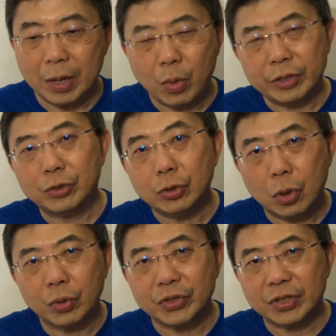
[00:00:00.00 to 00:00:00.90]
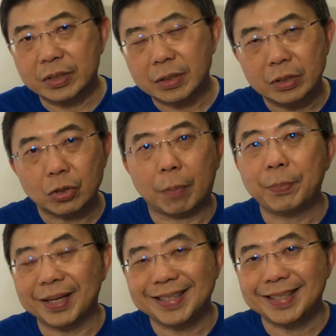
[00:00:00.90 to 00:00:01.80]
want to know certain
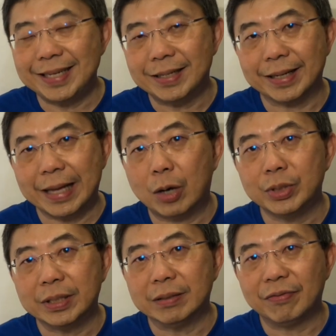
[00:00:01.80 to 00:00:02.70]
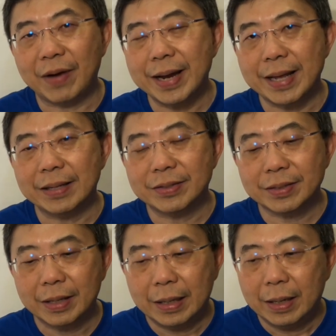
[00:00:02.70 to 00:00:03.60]
topics in accounting and
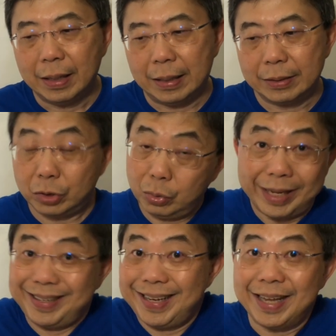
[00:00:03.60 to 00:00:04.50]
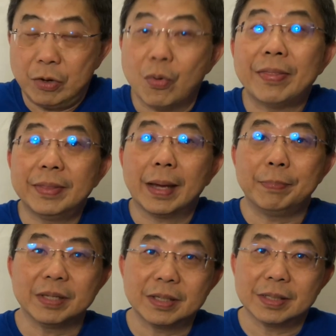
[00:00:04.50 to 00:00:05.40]
finance so that they can run
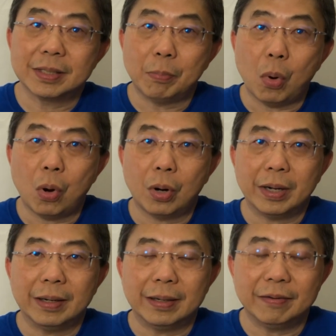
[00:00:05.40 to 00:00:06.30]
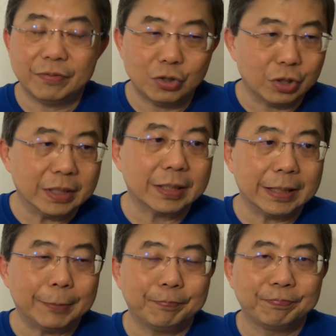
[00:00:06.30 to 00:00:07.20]
their business more
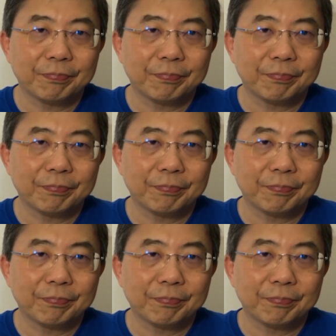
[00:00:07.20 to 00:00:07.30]
efficiently.